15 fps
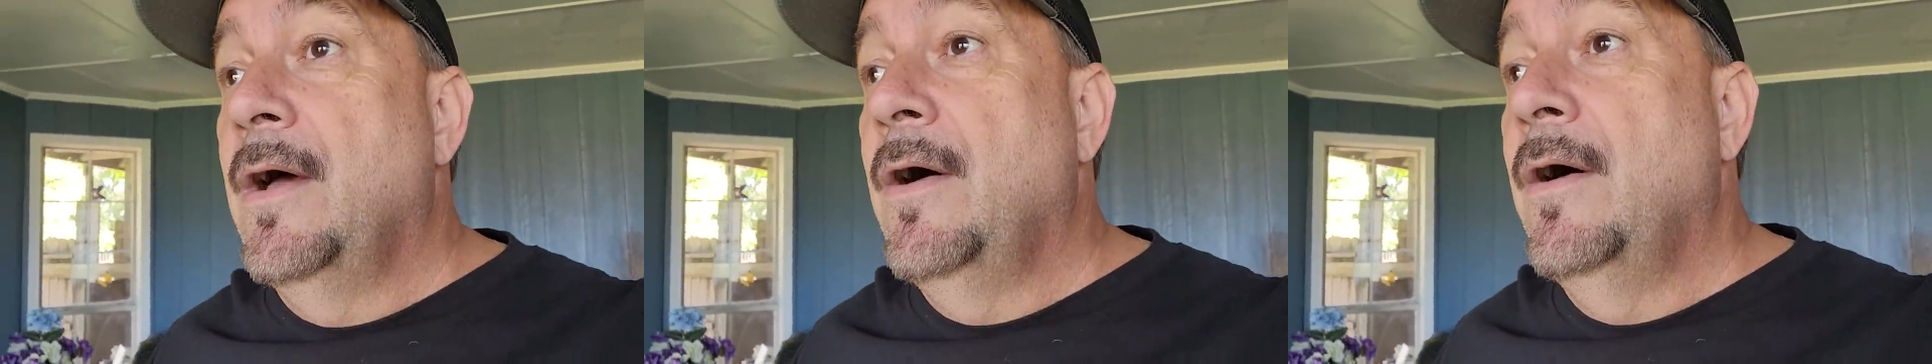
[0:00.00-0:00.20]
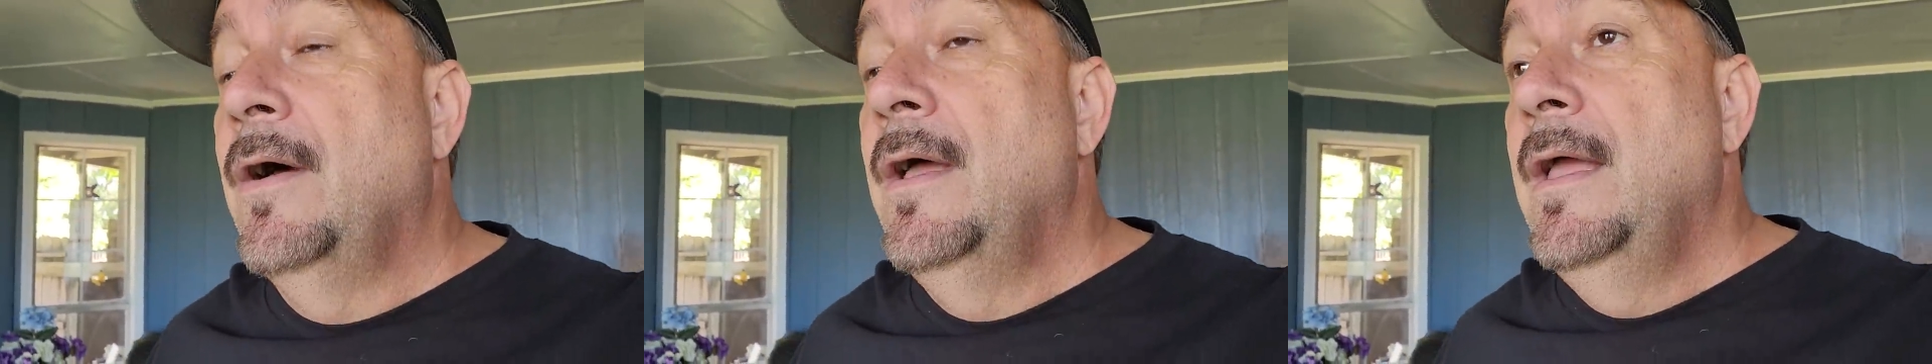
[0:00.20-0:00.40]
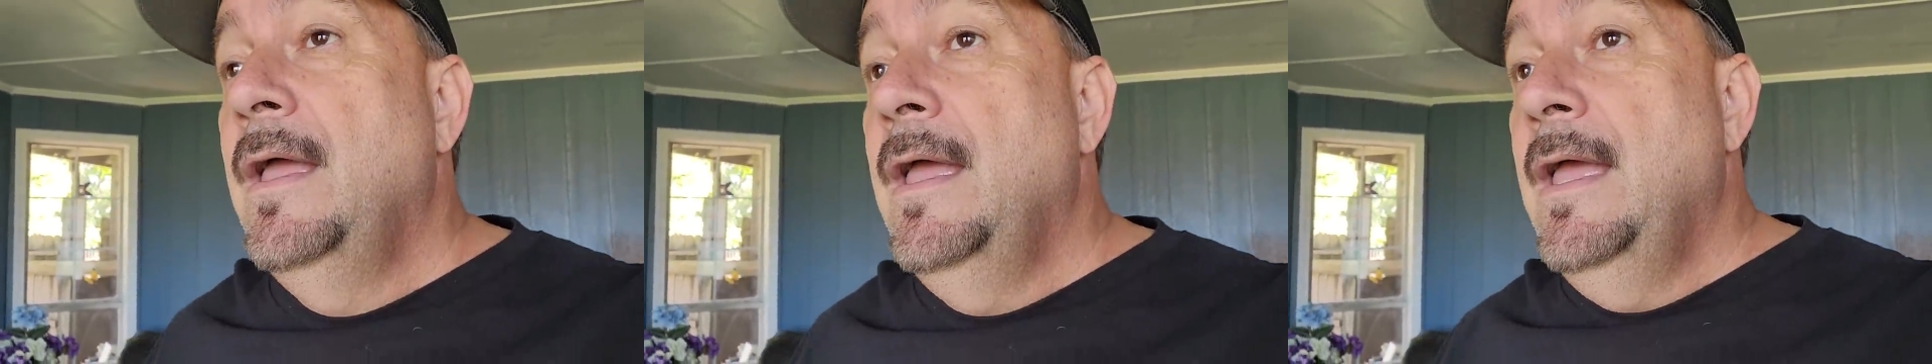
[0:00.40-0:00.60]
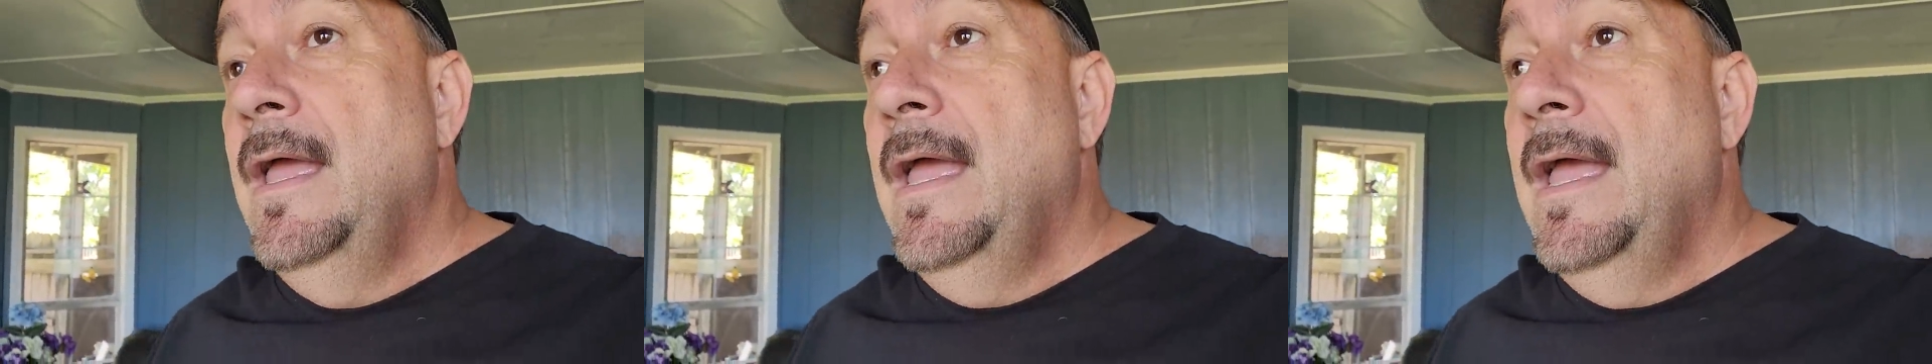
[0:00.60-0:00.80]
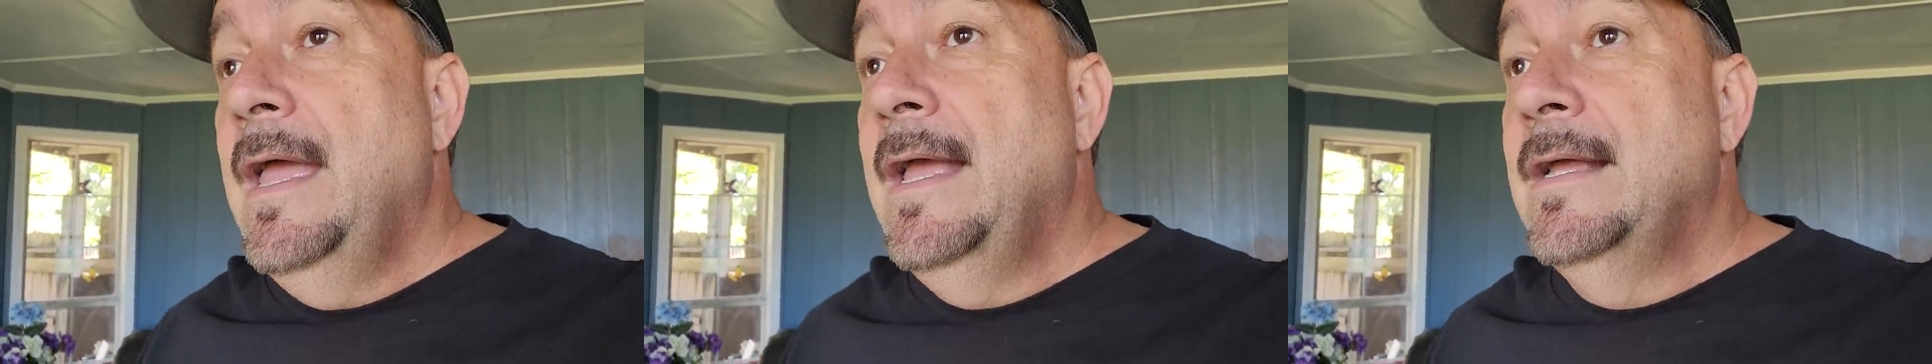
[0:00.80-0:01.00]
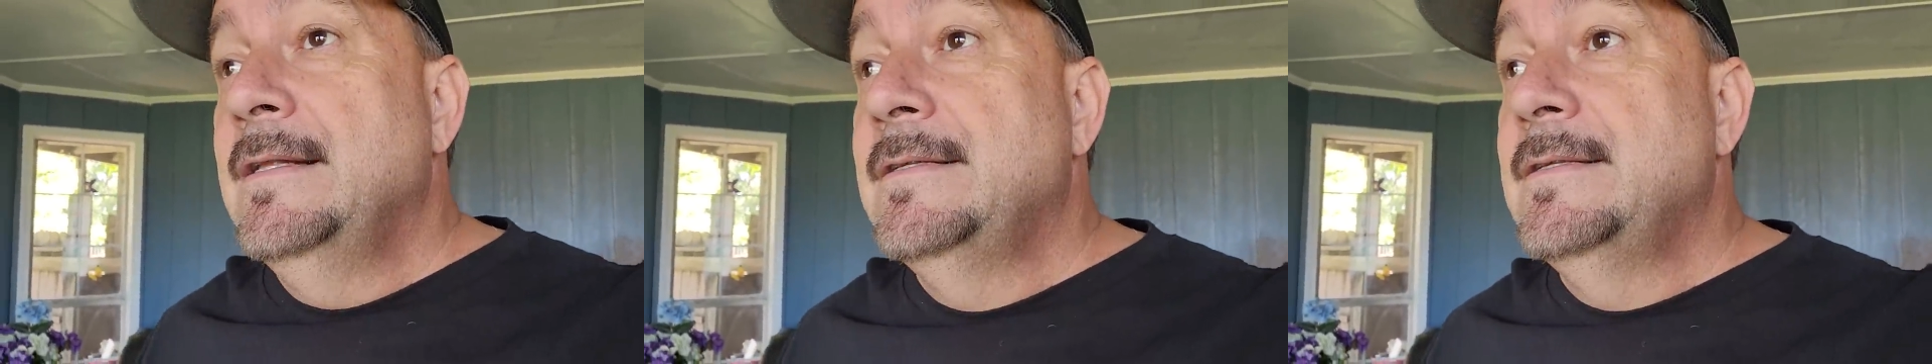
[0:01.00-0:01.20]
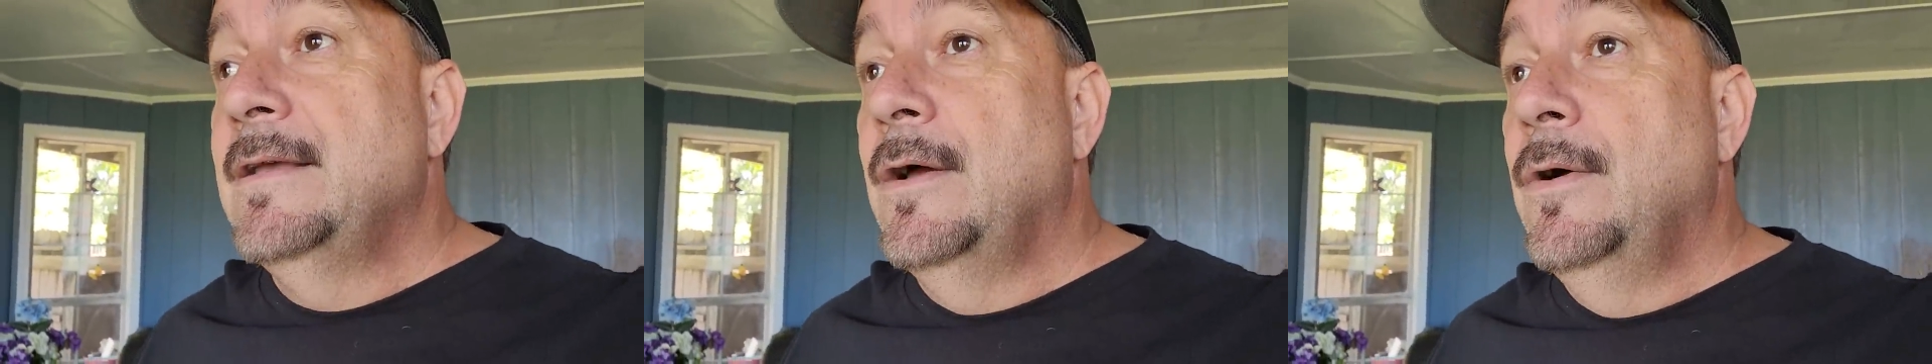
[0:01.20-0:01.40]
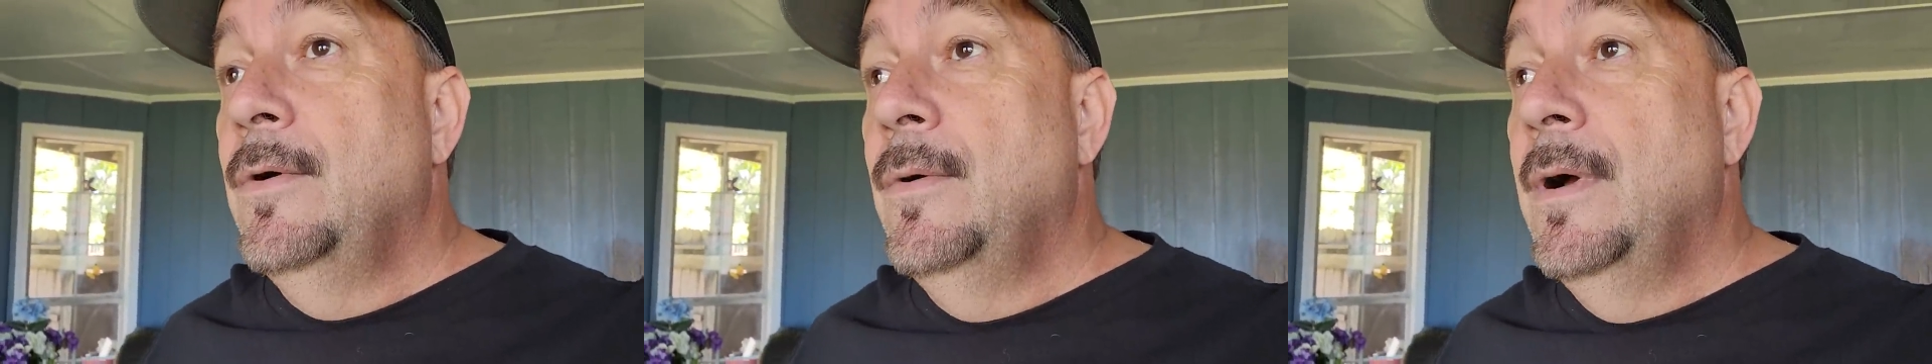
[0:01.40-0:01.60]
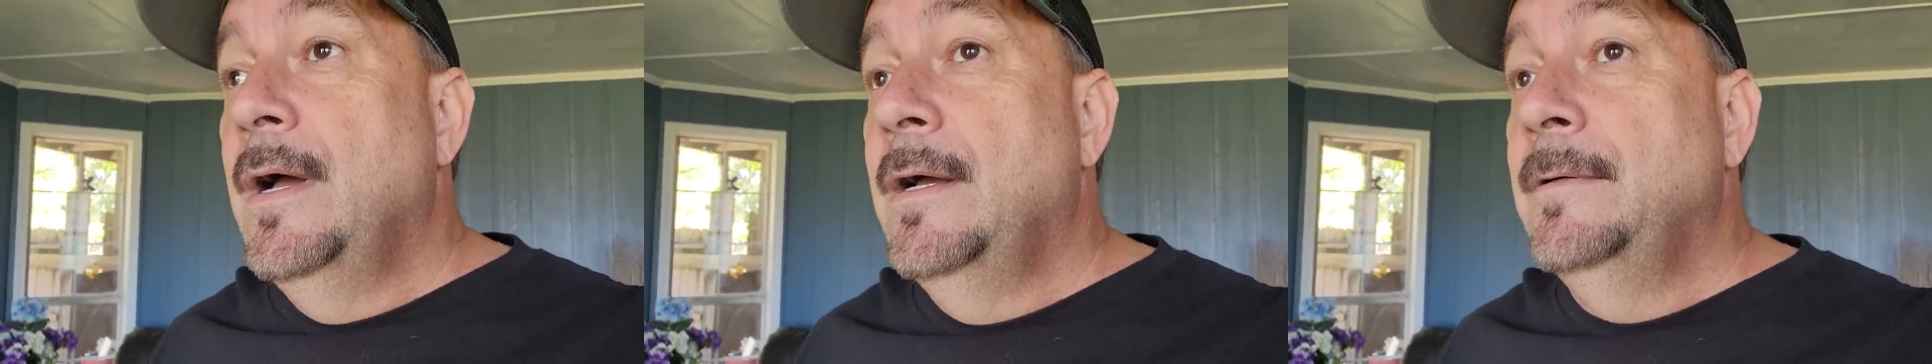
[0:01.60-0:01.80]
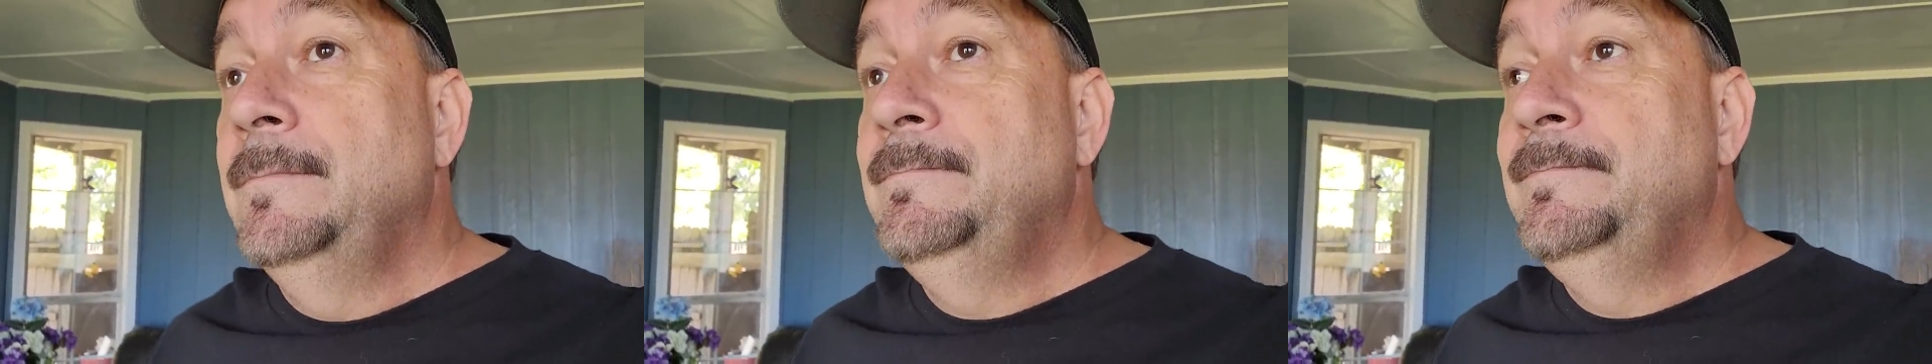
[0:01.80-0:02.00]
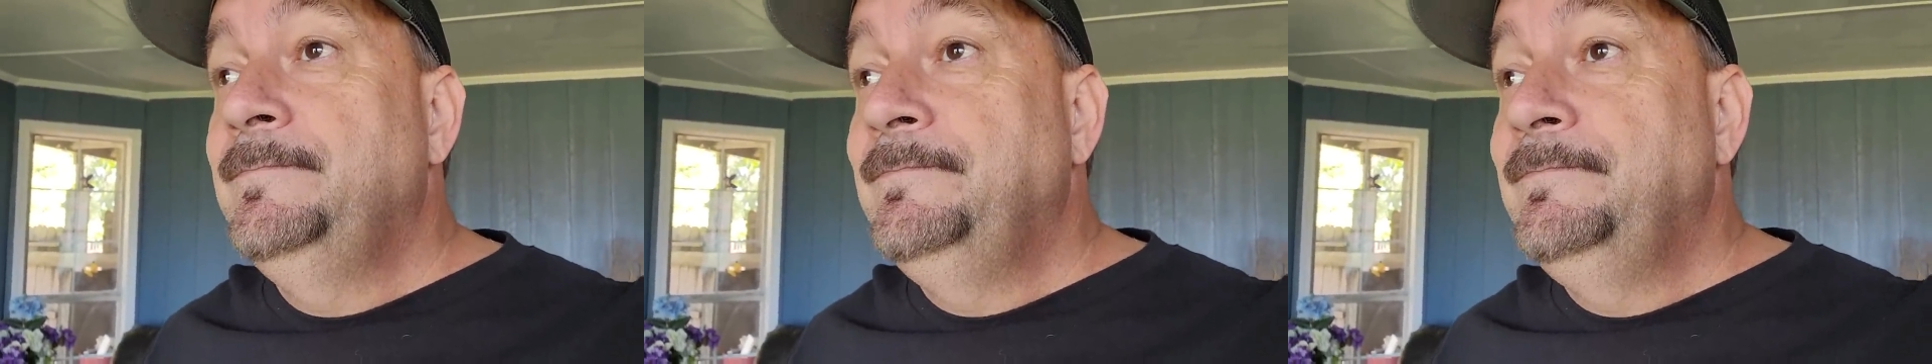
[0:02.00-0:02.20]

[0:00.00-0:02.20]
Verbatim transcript: all. And so uh,